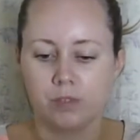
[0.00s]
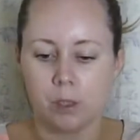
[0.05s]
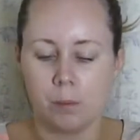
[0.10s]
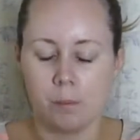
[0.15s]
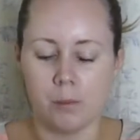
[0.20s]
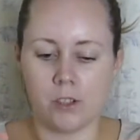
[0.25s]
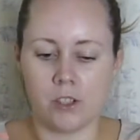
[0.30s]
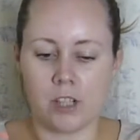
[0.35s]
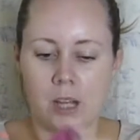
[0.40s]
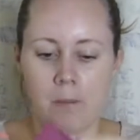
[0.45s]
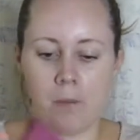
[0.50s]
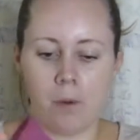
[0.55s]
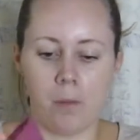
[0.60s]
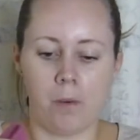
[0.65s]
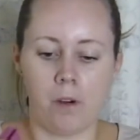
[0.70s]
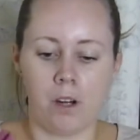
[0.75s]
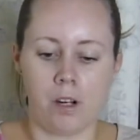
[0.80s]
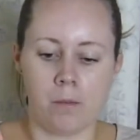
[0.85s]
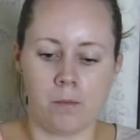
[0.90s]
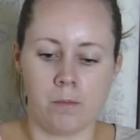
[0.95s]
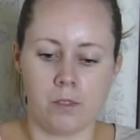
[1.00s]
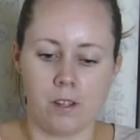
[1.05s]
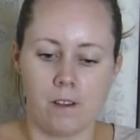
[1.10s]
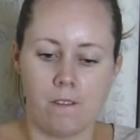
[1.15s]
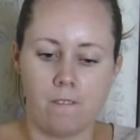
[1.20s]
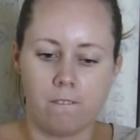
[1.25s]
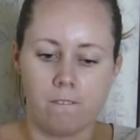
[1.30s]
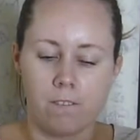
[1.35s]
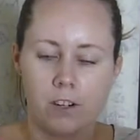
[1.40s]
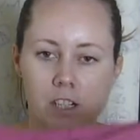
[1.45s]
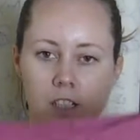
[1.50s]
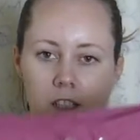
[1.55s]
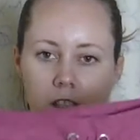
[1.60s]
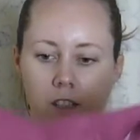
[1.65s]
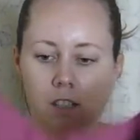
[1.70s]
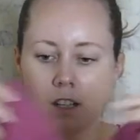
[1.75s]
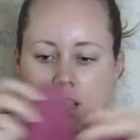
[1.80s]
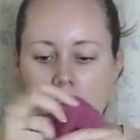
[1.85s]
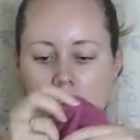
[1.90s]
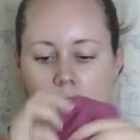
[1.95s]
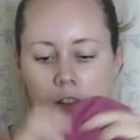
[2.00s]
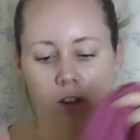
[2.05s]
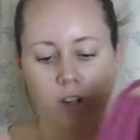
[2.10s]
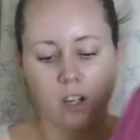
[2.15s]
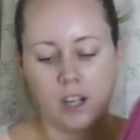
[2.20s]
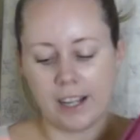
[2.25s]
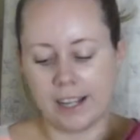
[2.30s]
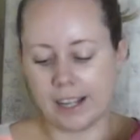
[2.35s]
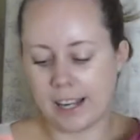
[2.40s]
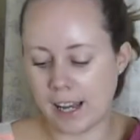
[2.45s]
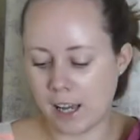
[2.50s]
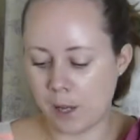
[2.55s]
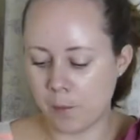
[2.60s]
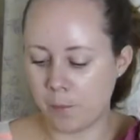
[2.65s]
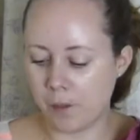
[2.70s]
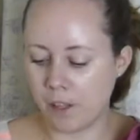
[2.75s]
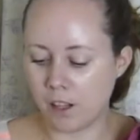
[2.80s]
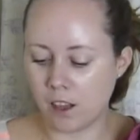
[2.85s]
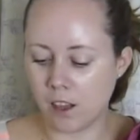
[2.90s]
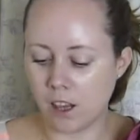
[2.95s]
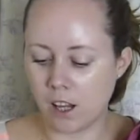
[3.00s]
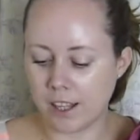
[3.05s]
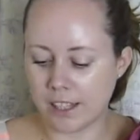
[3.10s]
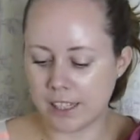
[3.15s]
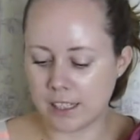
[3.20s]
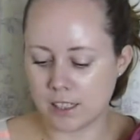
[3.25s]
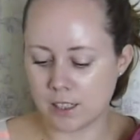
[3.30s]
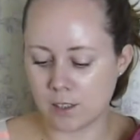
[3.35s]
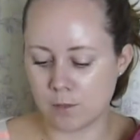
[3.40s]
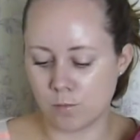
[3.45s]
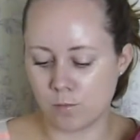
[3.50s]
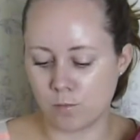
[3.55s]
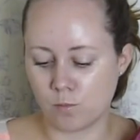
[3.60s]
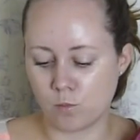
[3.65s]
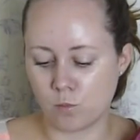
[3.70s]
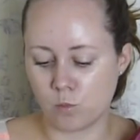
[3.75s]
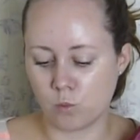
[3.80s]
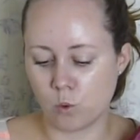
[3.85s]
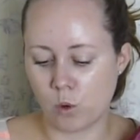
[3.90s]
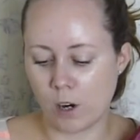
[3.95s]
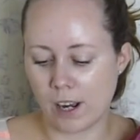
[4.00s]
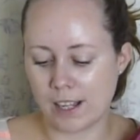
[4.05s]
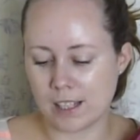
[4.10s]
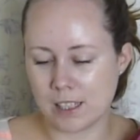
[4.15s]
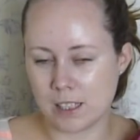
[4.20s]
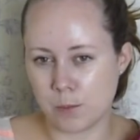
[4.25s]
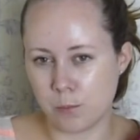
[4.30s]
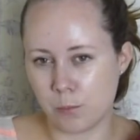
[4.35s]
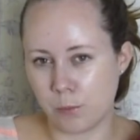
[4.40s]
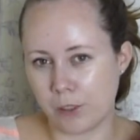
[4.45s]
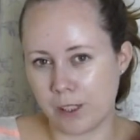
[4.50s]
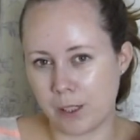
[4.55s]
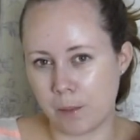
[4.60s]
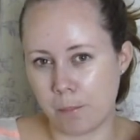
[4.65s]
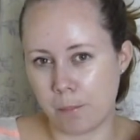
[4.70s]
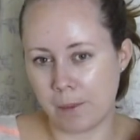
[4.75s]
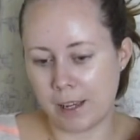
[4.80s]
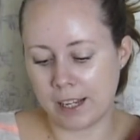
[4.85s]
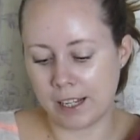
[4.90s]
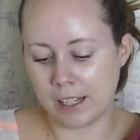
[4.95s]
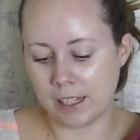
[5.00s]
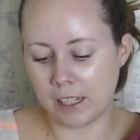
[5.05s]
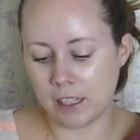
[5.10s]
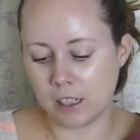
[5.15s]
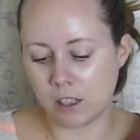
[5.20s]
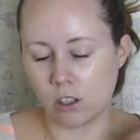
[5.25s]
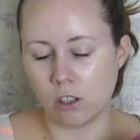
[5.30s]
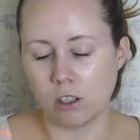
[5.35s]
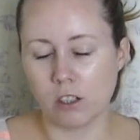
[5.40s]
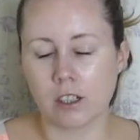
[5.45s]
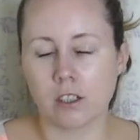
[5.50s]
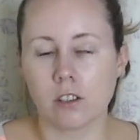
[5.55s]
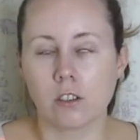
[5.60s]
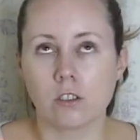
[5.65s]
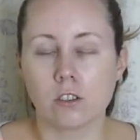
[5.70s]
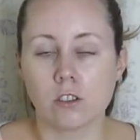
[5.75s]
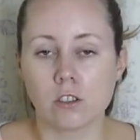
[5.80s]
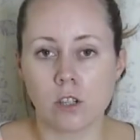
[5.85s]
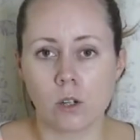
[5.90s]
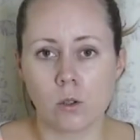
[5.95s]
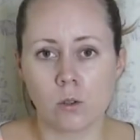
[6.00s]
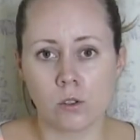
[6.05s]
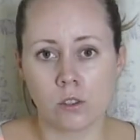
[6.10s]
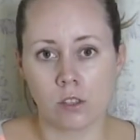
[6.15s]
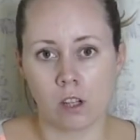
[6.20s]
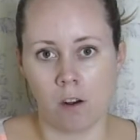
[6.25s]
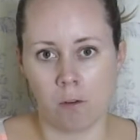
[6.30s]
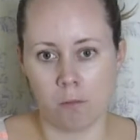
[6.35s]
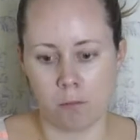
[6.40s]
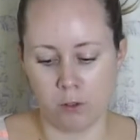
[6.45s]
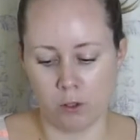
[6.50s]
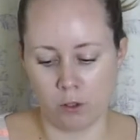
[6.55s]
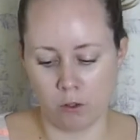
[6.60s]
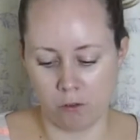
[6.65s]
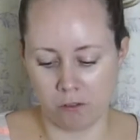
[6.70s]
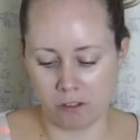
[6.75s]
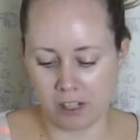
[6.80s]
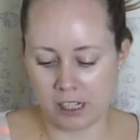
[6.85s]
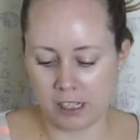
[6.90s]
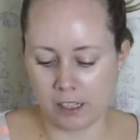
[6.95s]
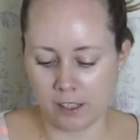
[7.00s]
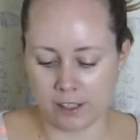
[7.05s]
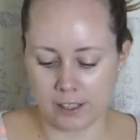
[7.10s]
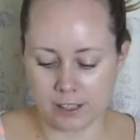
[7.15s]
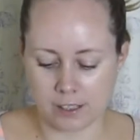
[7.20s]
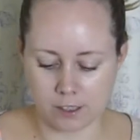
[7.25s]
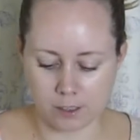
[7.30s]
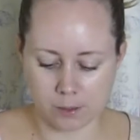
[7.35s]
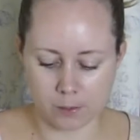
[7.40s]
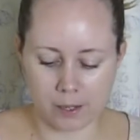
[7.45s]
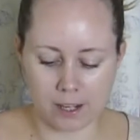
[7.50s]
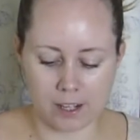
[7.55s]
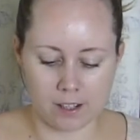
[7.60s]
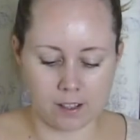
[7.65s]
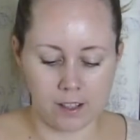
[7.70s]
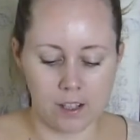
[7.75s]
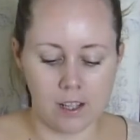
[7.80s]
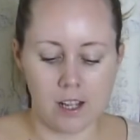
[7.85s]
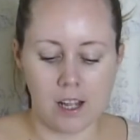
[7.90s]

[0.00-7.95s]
pyjama bottoms first. They're like a light raspberry pinky colour, and they're so soft, but they're really light as well.